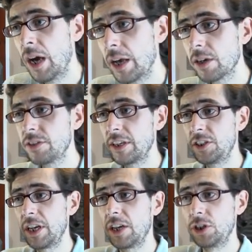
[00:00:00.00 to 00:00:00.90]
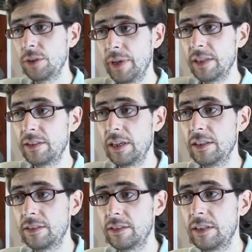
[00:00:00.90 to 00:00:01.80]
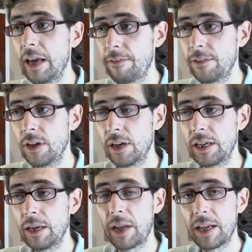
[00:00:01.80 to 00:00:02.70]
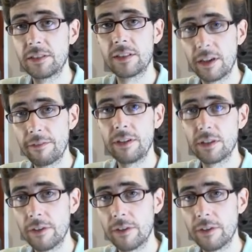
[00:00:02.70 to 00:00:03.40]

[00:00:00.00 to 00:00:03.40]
I got to say ShareTube is, is definitely a place that I feel